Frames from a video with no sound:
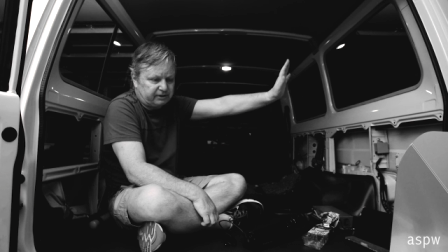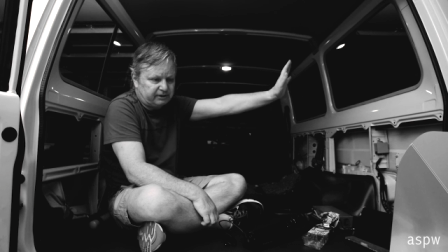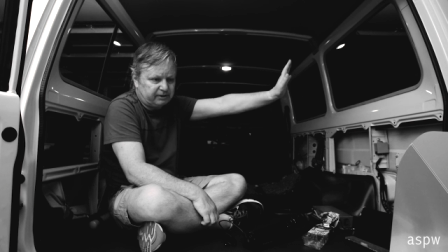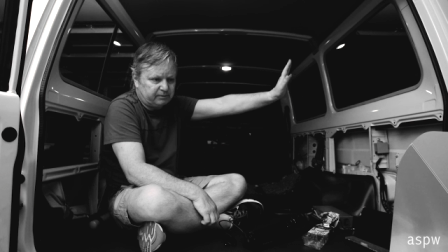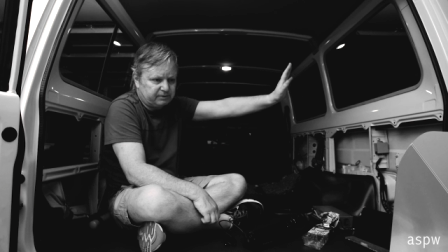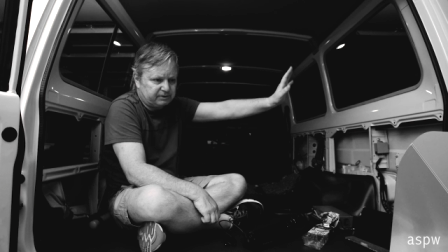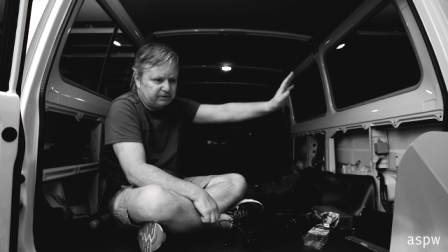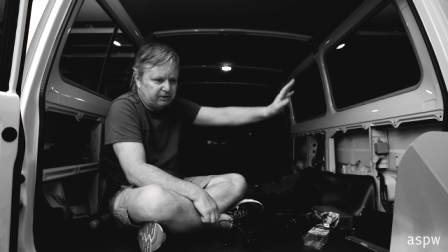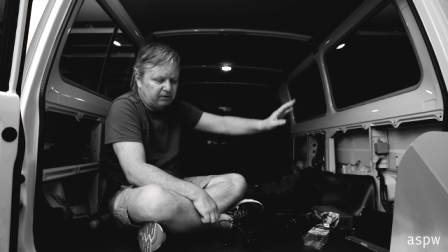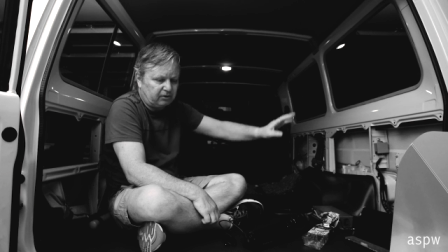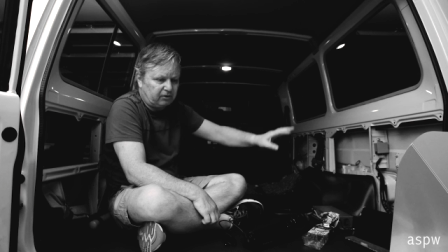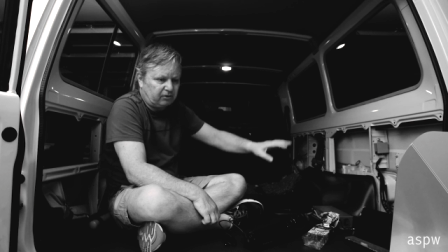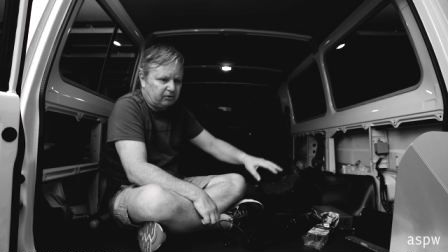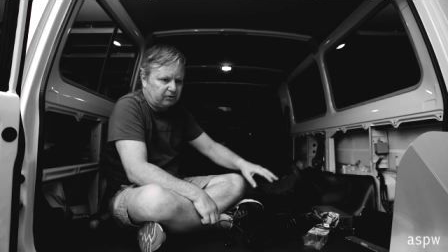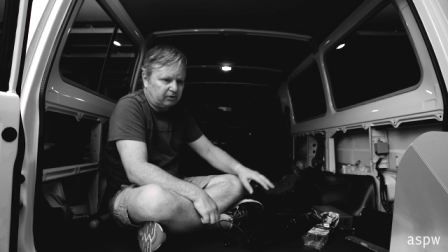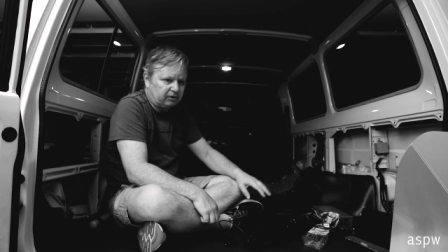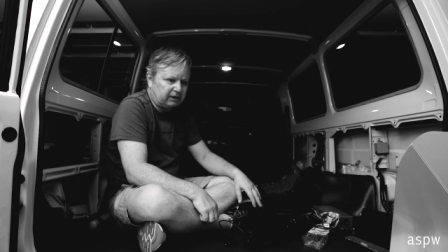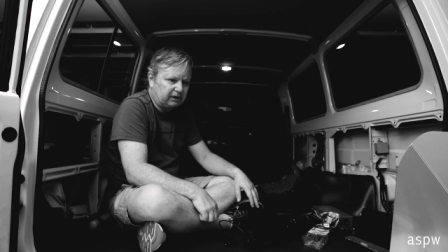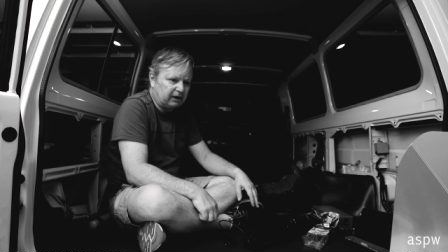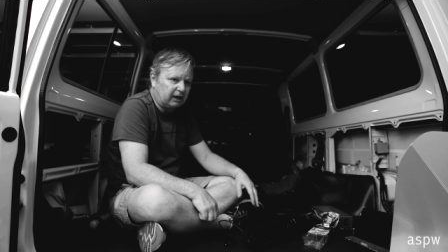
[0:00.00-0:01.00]
so he was no
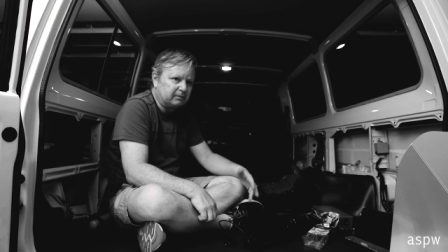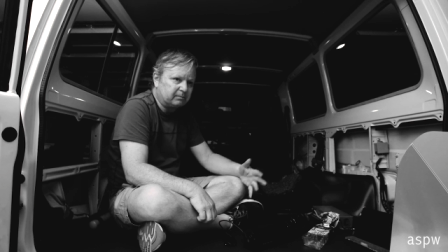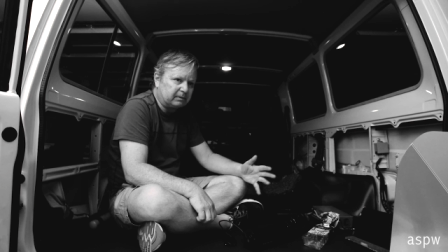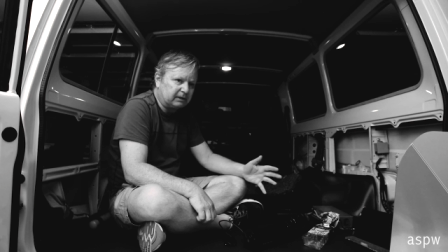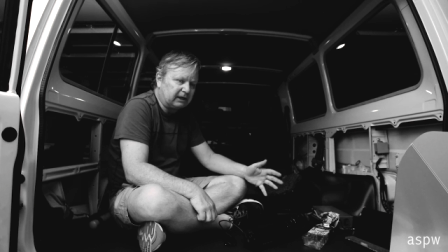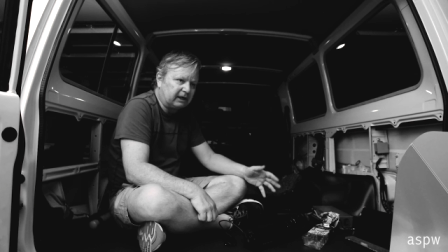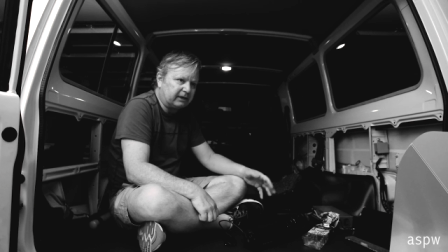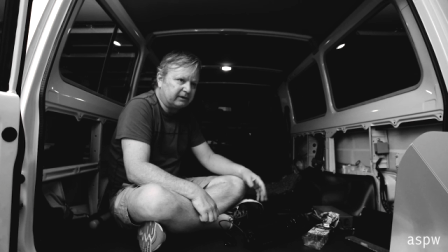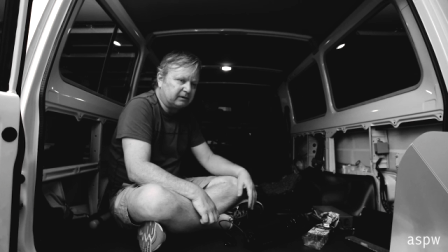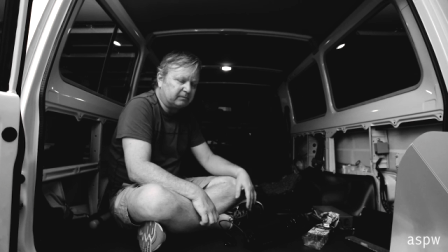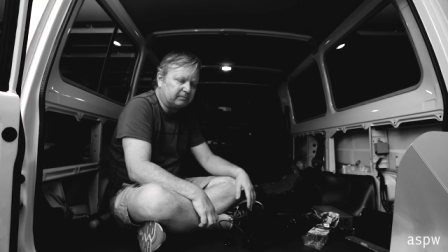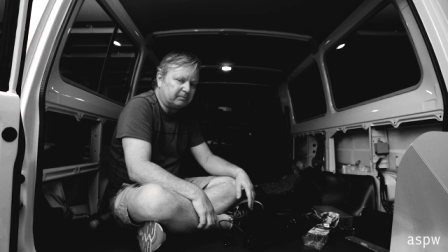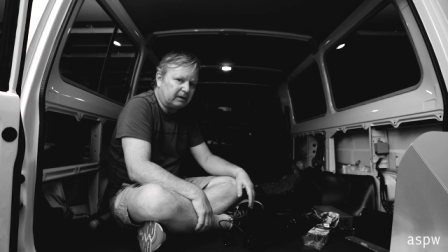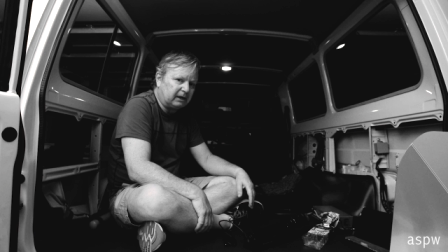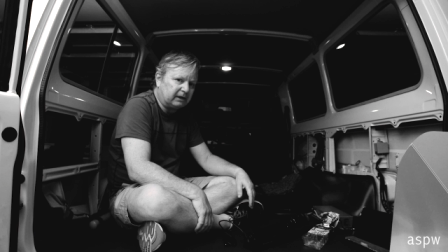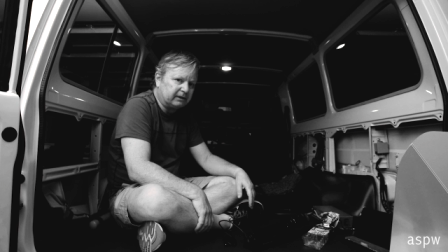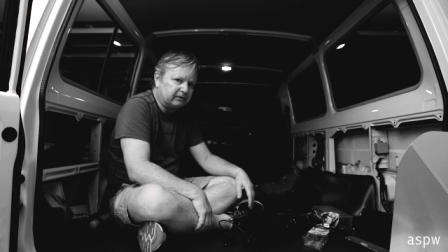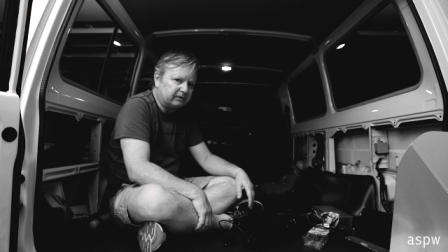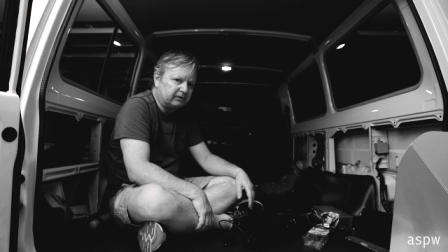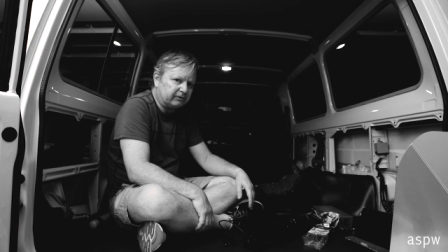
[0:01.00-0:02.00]
longer a client, but other
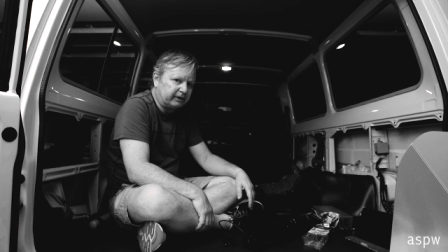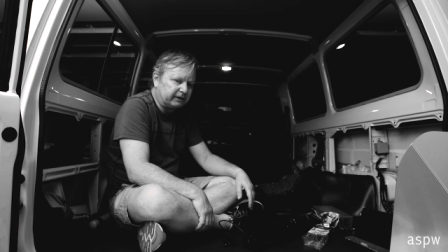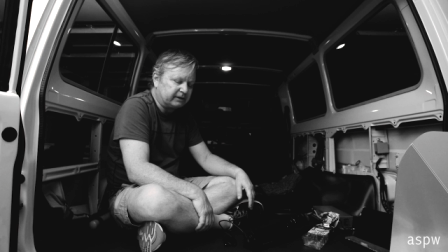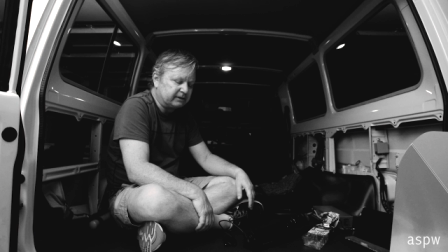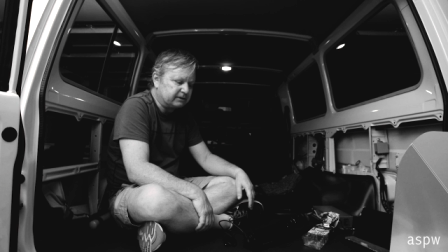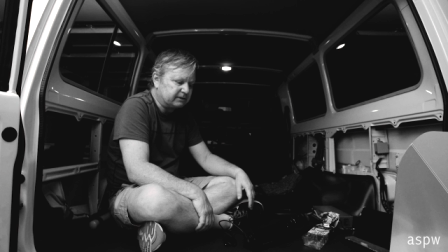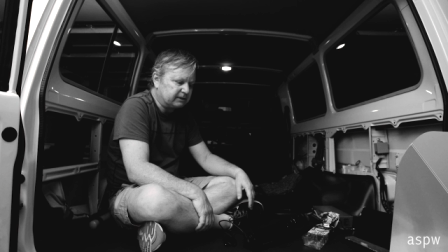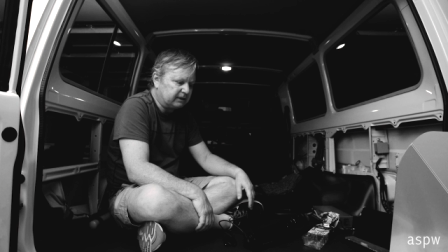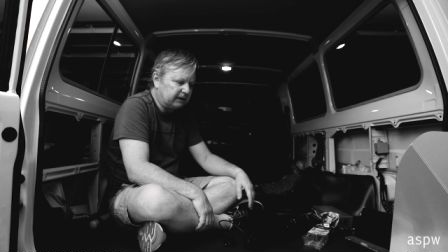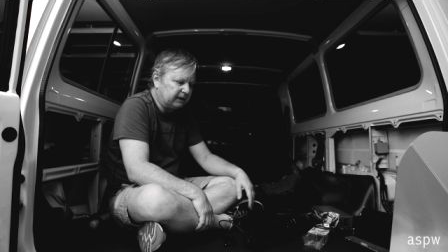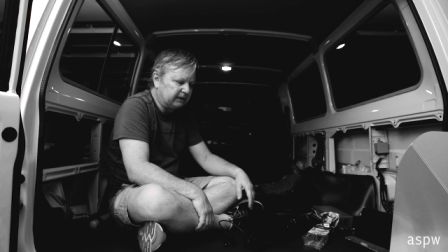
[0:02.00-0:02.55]
other directors,